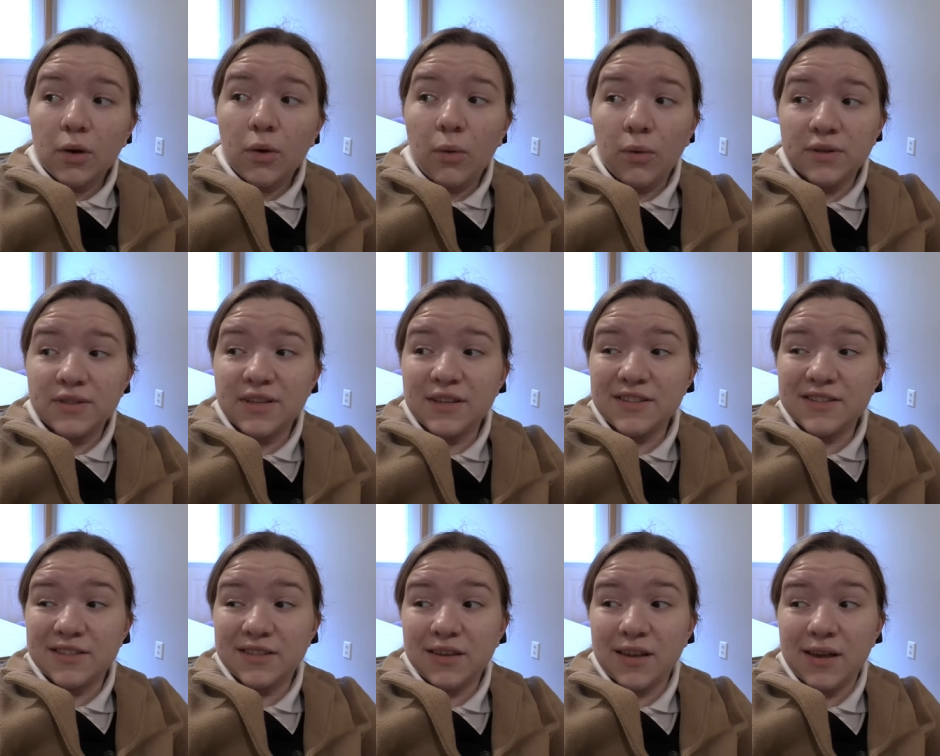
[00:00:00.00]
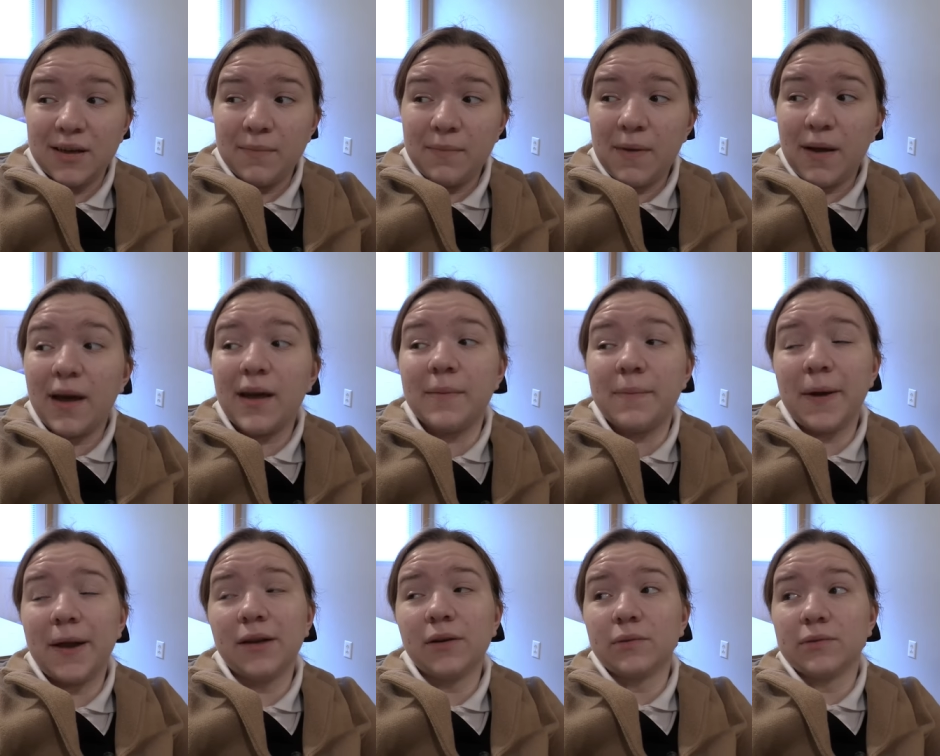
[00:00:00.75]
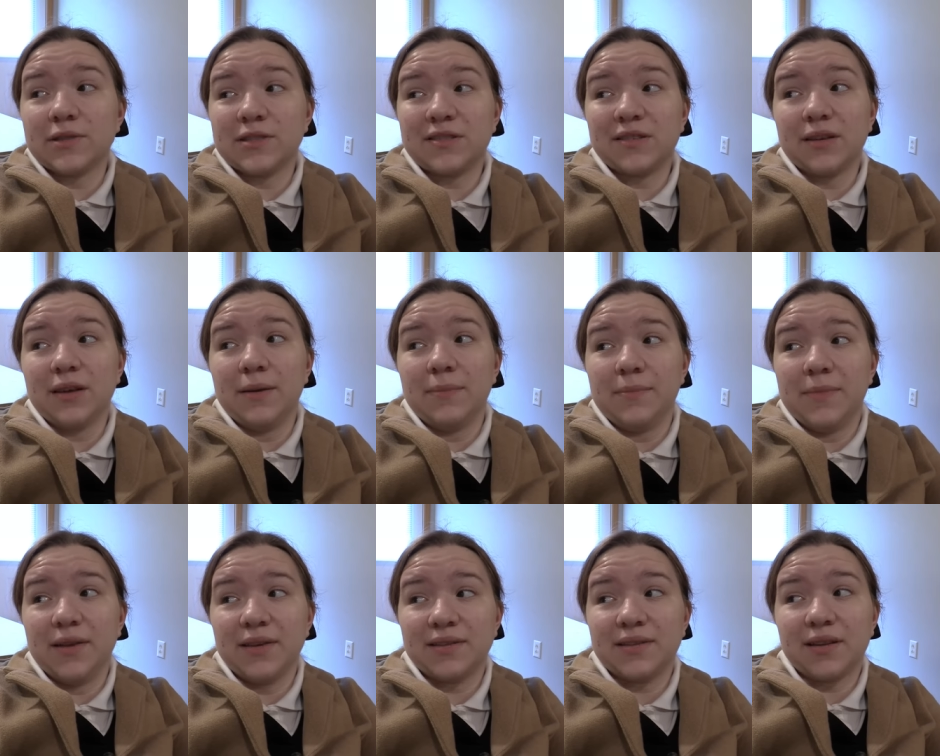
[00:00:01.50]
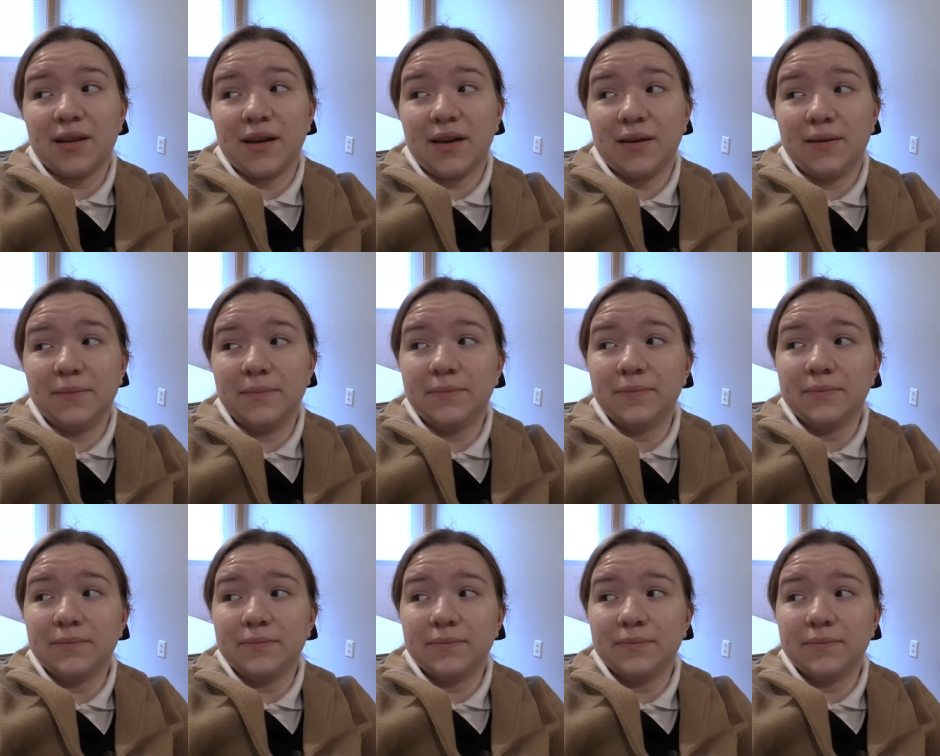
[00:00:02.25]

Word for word: Was it Slim? I bet it was Slim this time.